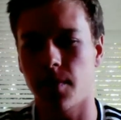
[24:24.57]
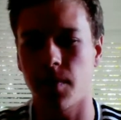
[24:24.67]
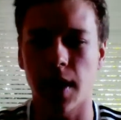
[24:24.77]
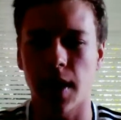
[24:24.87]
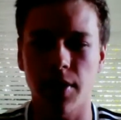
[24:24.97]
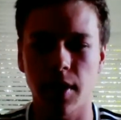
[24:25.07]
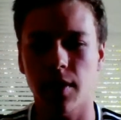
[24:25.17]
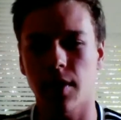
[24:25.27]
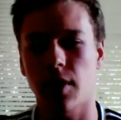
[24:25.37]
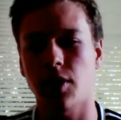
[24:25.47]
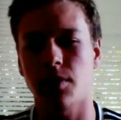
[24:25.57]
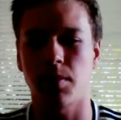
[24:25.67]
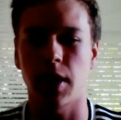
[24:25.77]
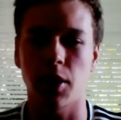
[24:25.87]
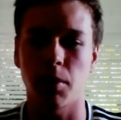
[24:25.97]
I think
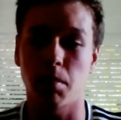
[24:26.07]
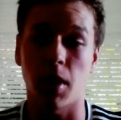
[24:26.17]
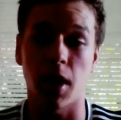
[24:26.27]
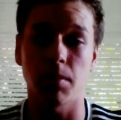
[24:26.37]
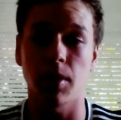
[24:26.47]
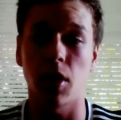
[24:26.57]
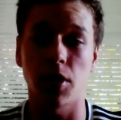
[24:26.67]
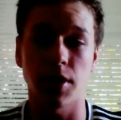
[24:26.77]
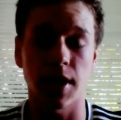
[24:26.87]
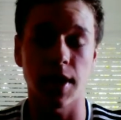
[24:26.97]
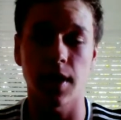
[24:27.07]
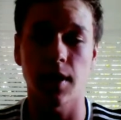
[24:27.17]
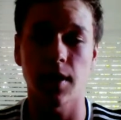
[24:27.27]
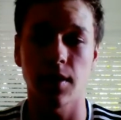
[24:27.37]
they could possibly all stay,